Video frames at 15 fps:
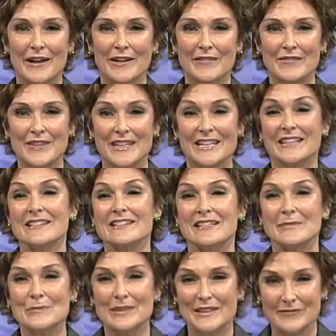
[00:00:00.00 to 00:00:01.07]
of the
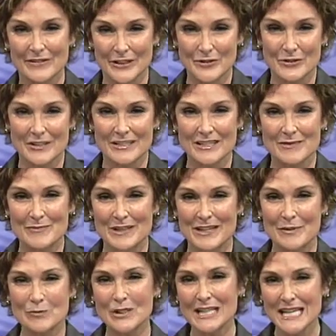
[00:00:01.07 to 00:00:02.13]
Assembly Veterans Committee
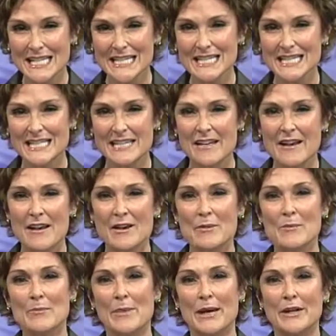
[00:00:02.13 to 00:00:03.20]
would like to see
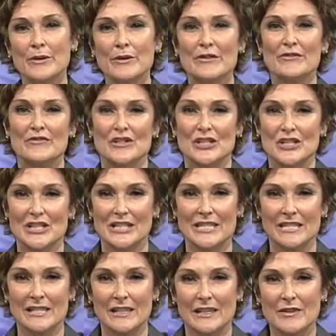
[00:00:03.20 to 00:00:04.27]
better
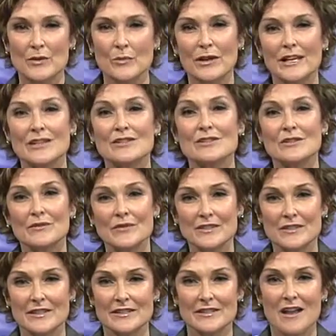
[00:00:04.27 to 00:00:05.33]
efficiency in the way
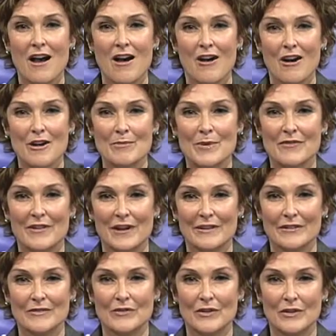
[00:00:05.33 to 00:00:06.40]
services are provided
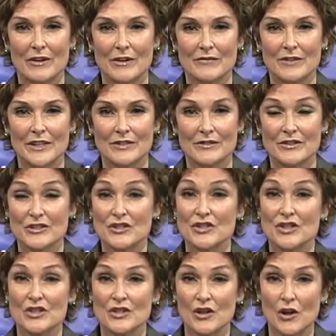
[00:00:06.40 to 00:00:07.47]
for our veterans.
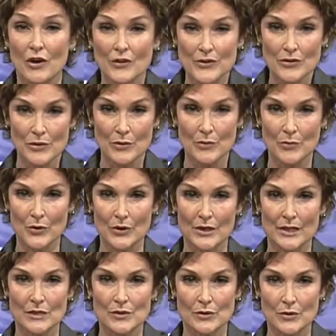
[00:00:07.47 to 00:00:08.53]
She's also
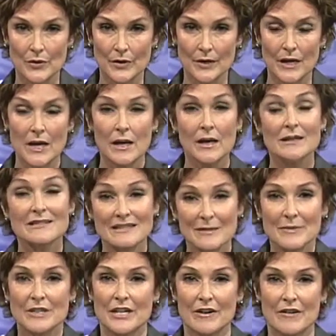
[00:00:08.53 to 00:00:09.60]
working toward a
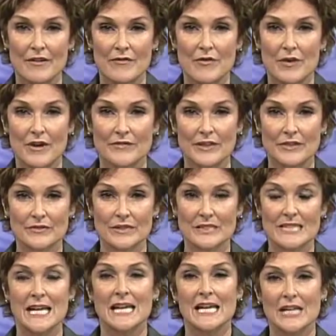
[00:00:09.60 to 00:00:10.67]
cemetery for our veterans
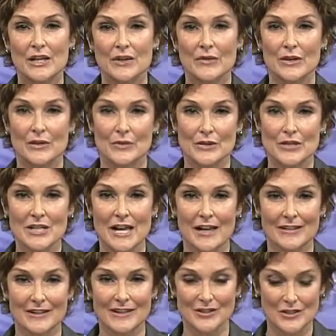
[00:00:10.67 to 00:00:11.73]
here in Orange
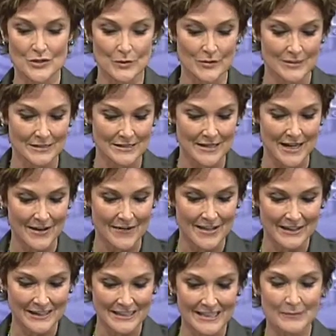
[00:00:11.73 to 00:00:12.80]
County. And she's with us now,
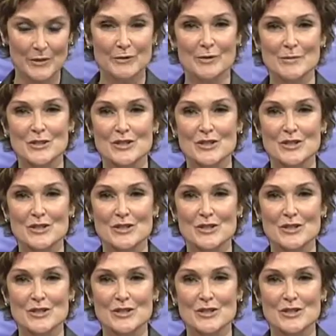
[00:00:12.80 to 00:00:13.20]
Assemblywoman